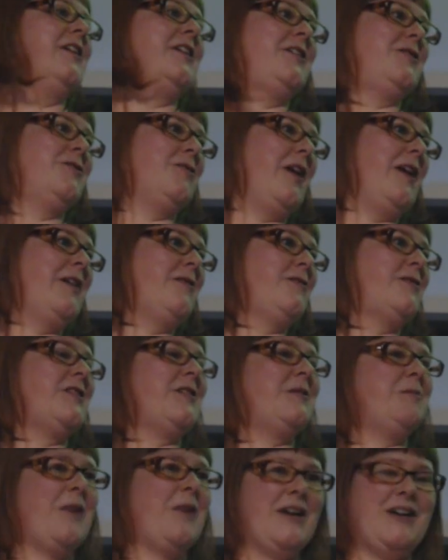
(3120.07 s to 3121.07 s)
he arrived
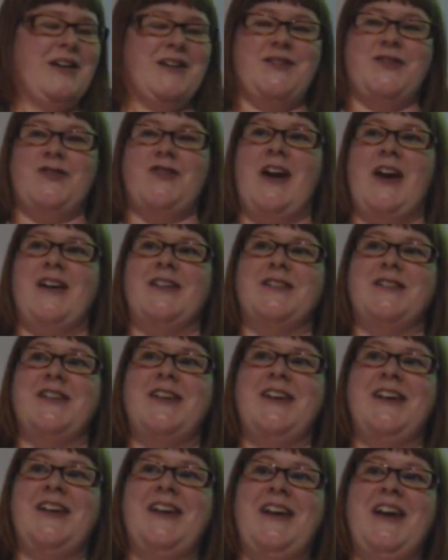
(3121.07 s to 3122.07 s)
in Bannerstrand,
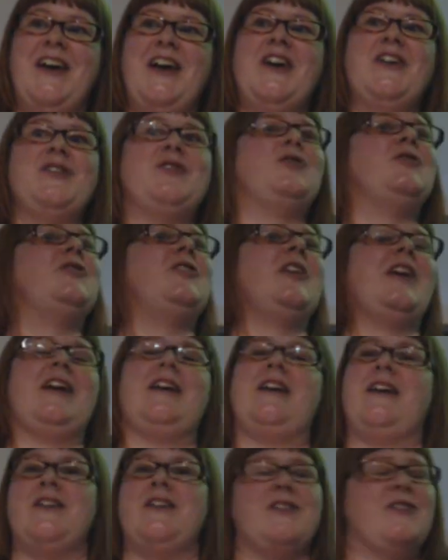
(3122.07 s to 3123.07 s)
today
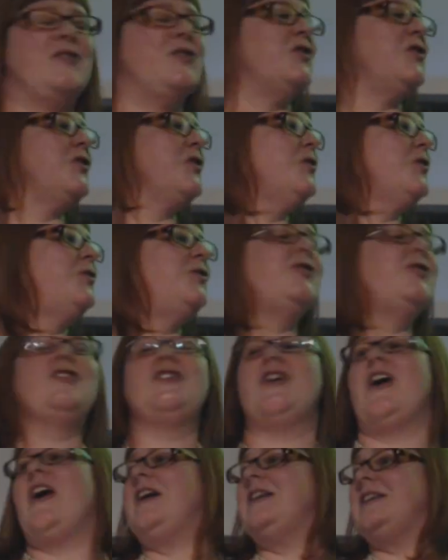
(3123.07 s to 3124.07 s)
there isn't a school
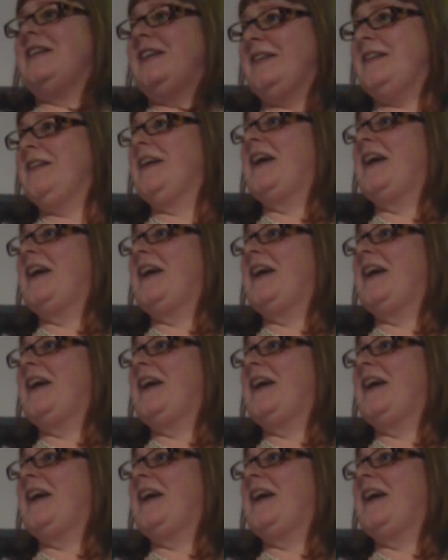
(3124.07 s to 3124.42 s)
child in the